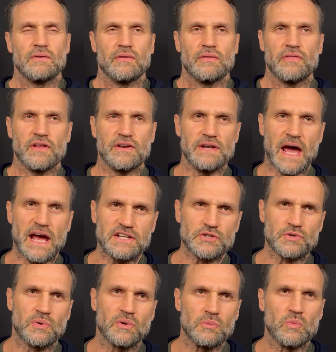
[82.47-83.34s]
The
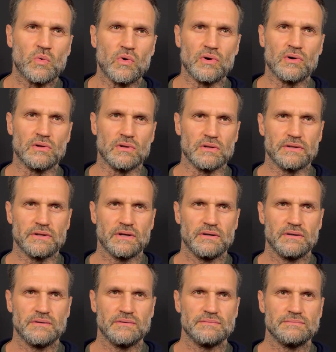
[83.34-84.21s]
natural world
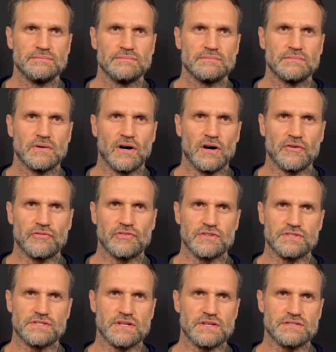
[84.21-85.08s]

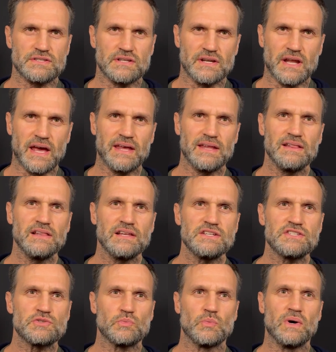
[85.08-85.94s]
offers us an
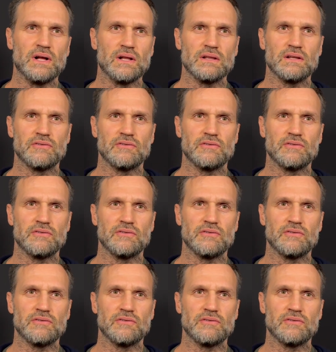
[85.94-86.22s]
endless well